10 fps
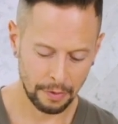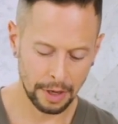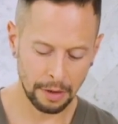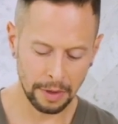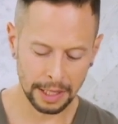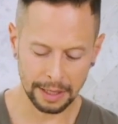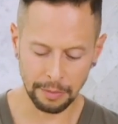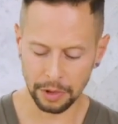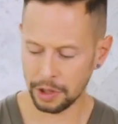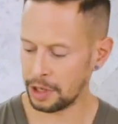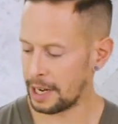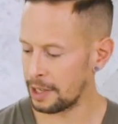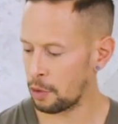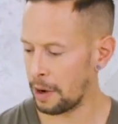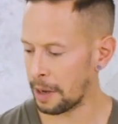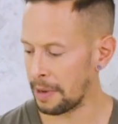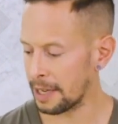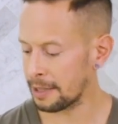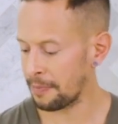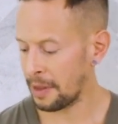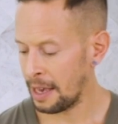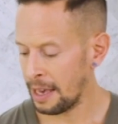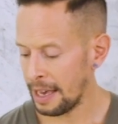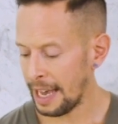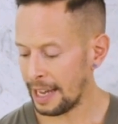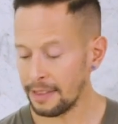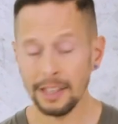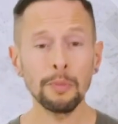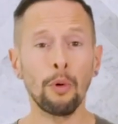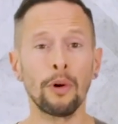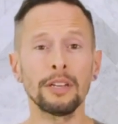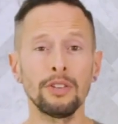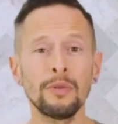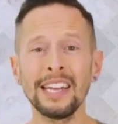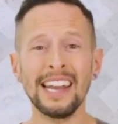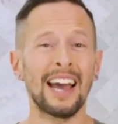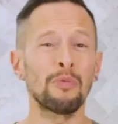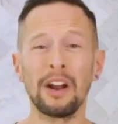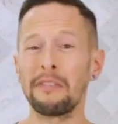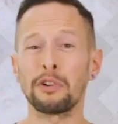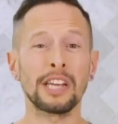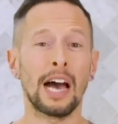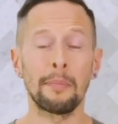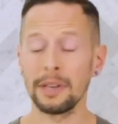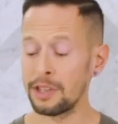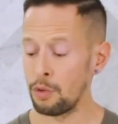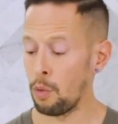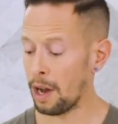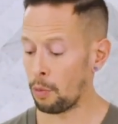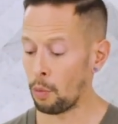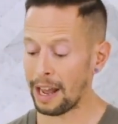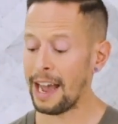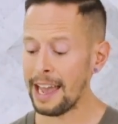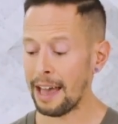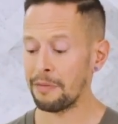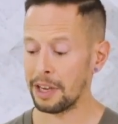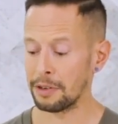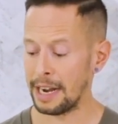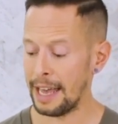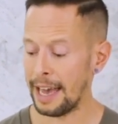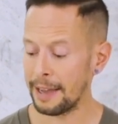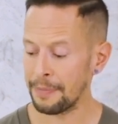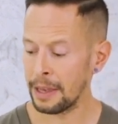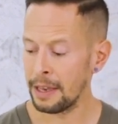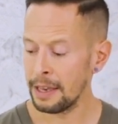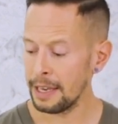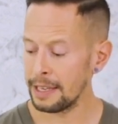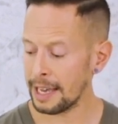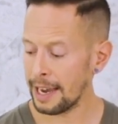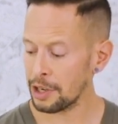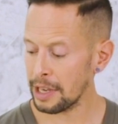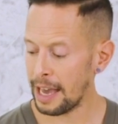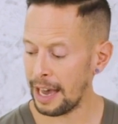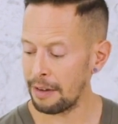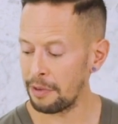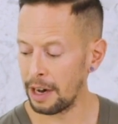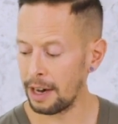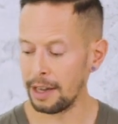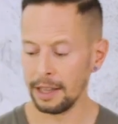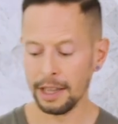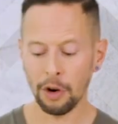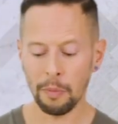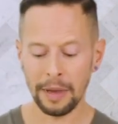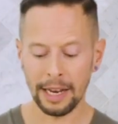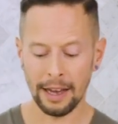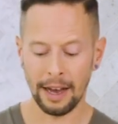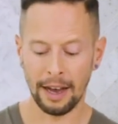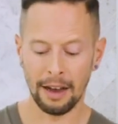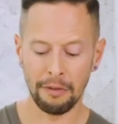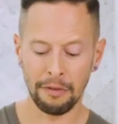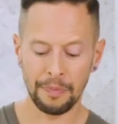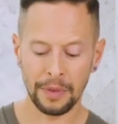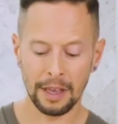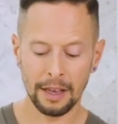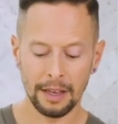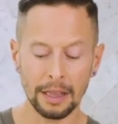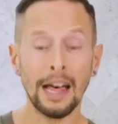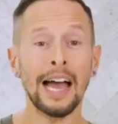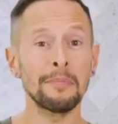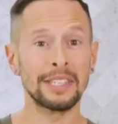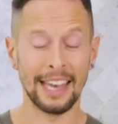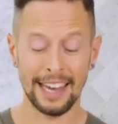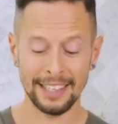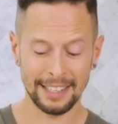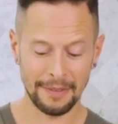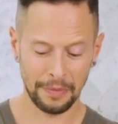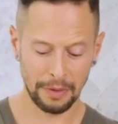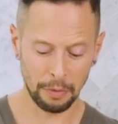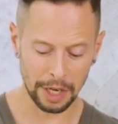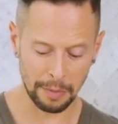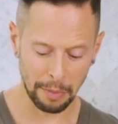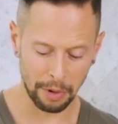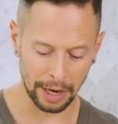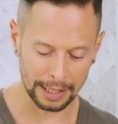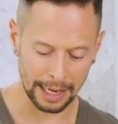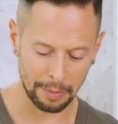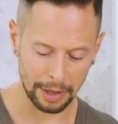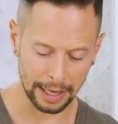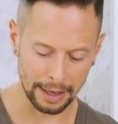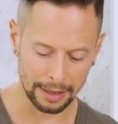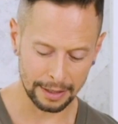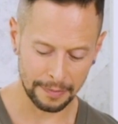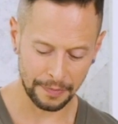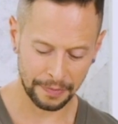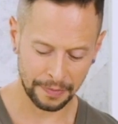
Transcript: Really, really simple, just a nice quick mix. And at this point, you can add whatever toppings you want. What I have here today is I actually have a, uh, a little bit of lime zest, which I'm gonna put on top like this.